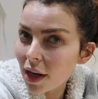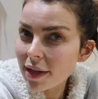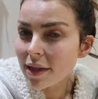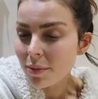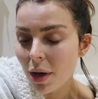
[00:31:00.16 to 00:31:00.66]

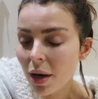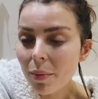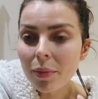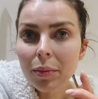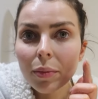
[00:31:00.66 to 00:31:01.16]
Cleansing
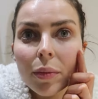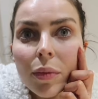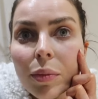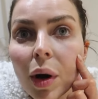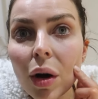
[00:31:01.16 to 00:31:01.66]
Balm.
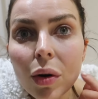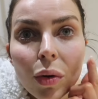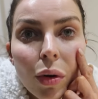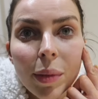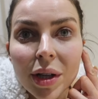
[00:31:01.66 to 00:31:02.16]
But
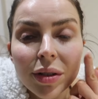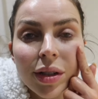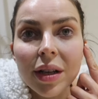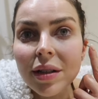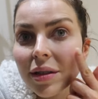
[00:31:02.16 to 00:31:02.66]
oh my
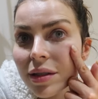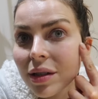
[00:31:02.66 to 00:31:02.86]
goodness,